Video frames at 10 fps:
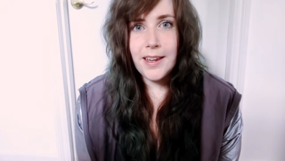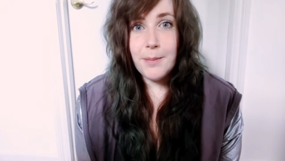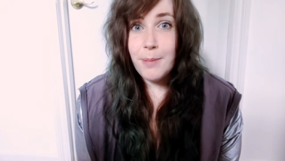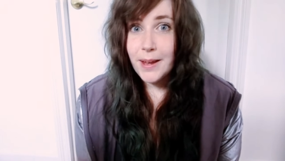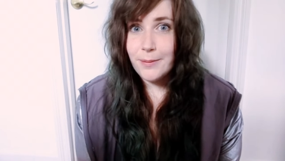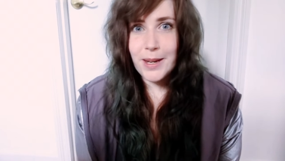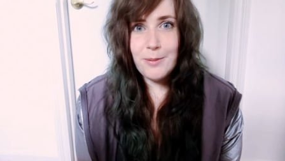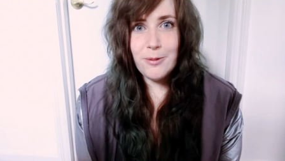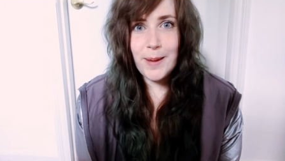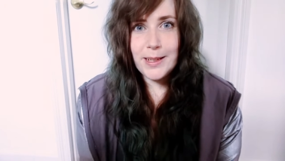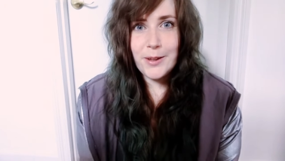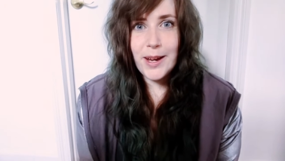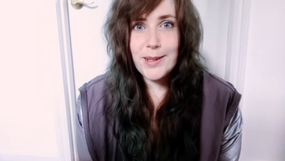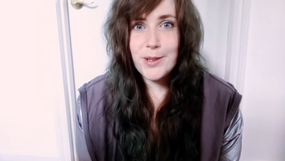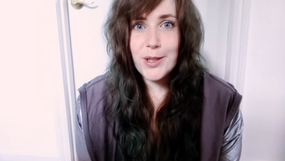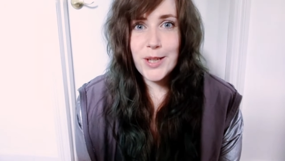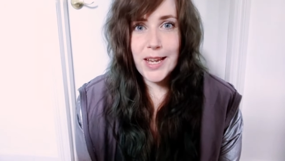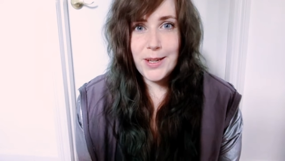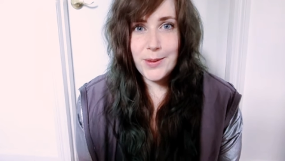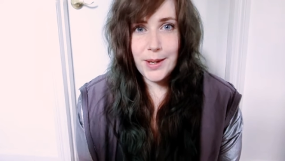But when I moved back to Christchurch,
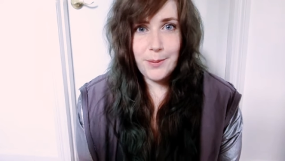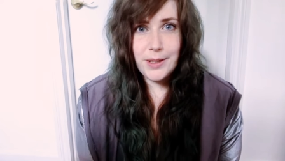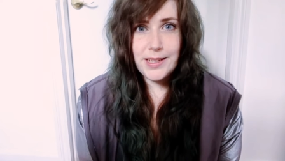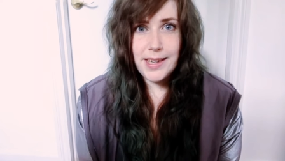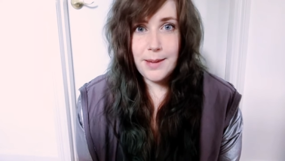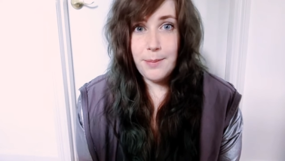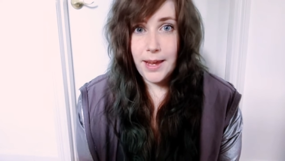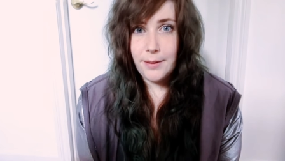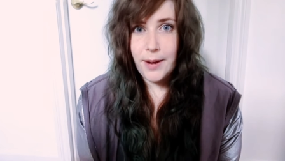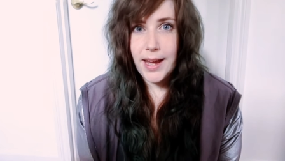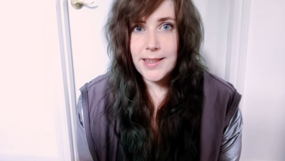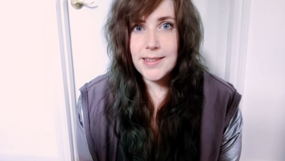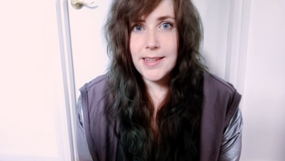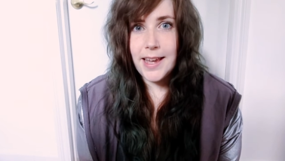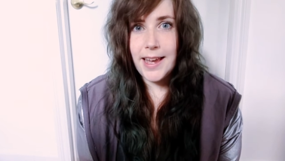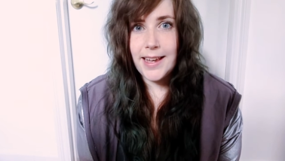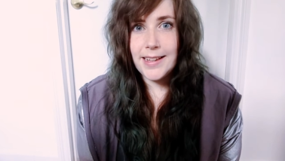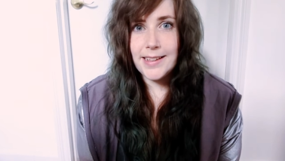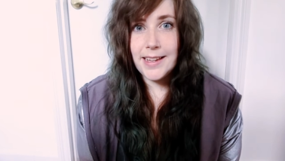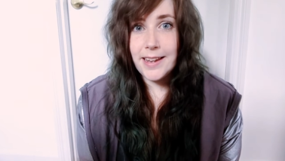I knew that I wanted to get pet rats,
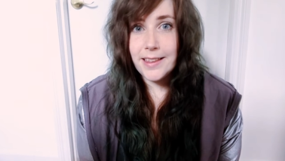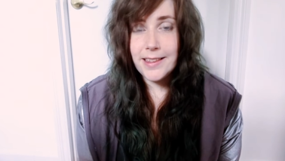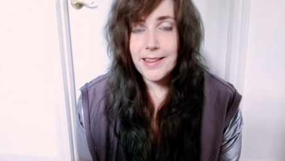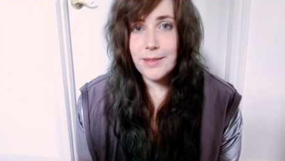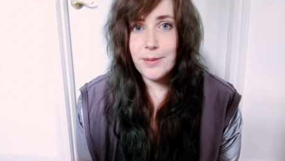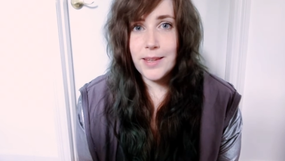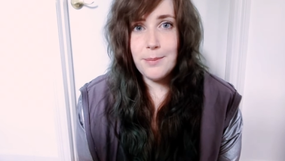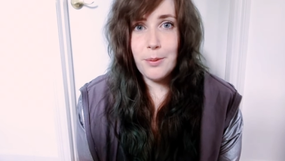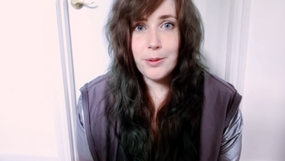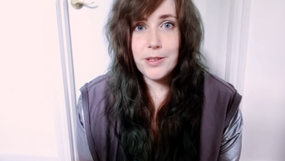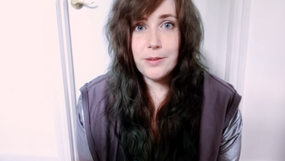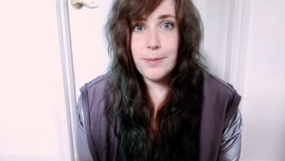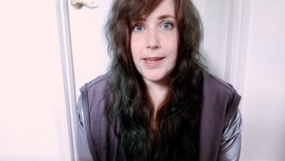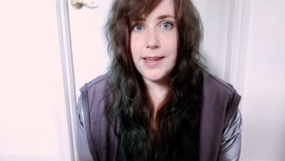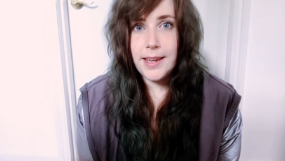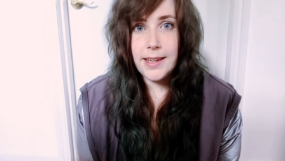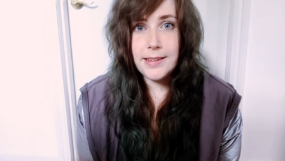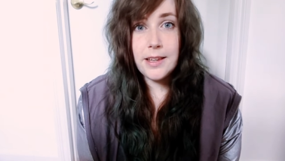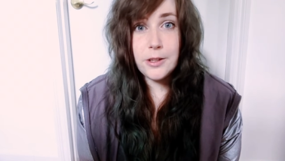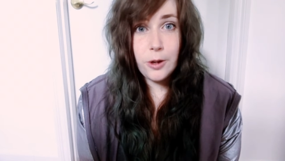and another thing that's really important to me
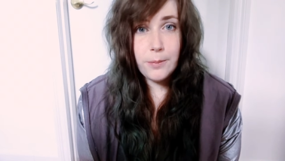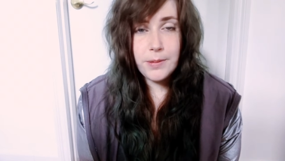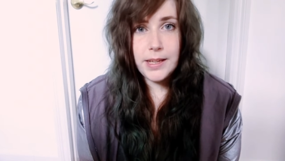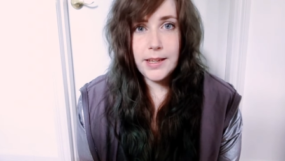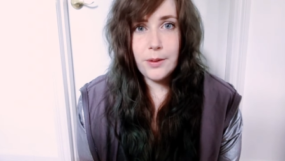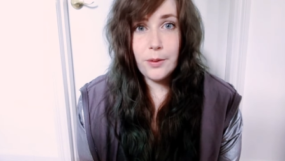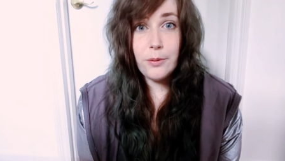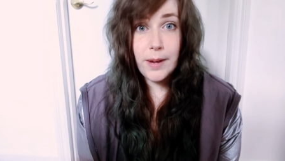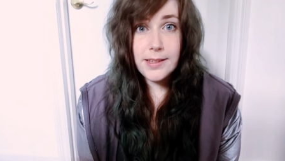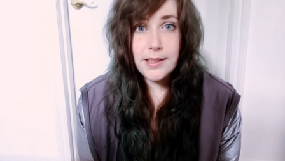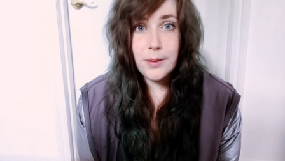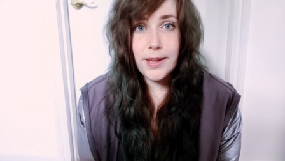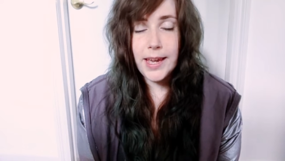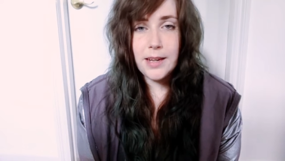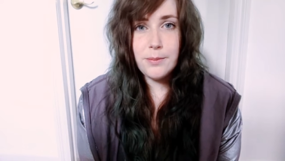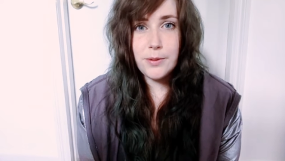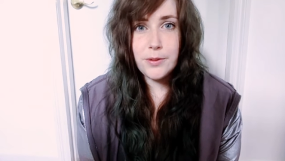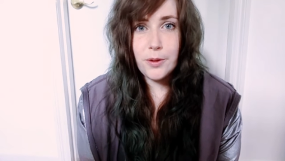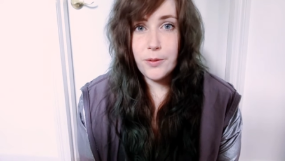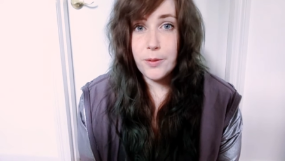is adopting or rescuing
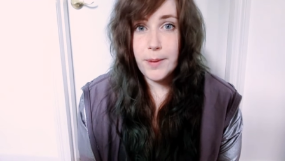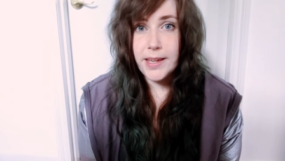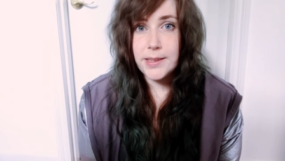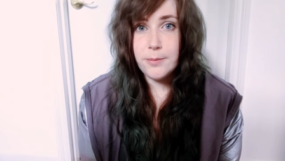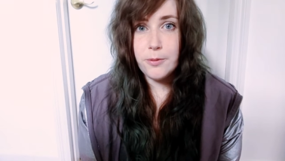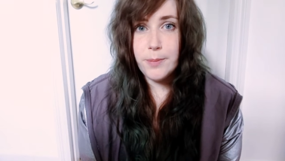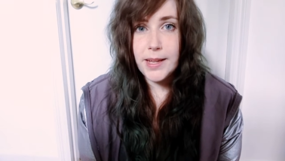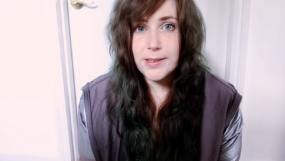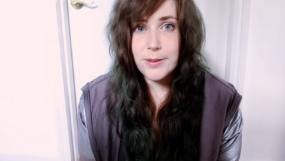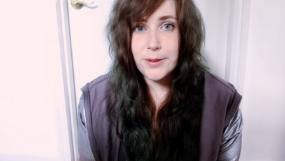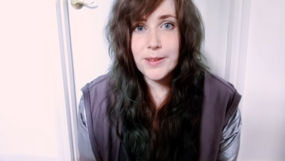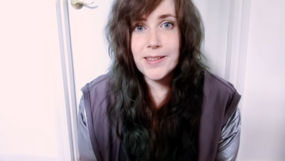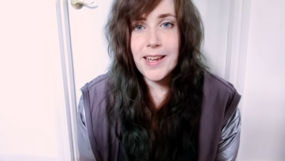animals over buying them from pet stores.